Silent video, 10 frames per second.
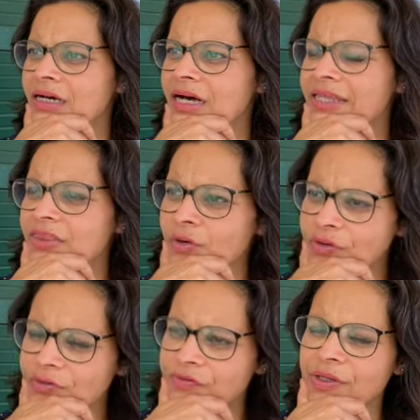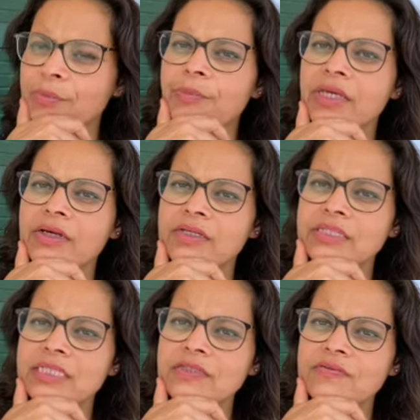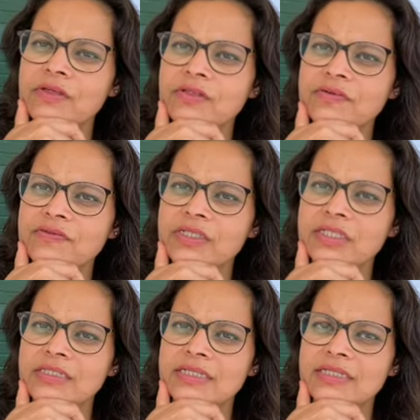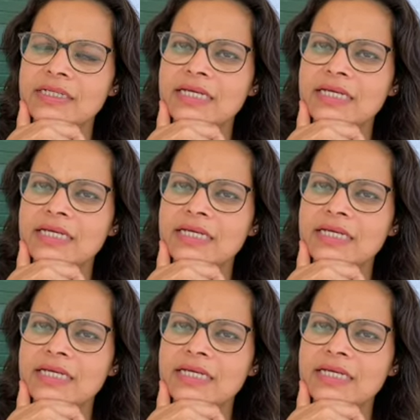thought of him because his philosophy is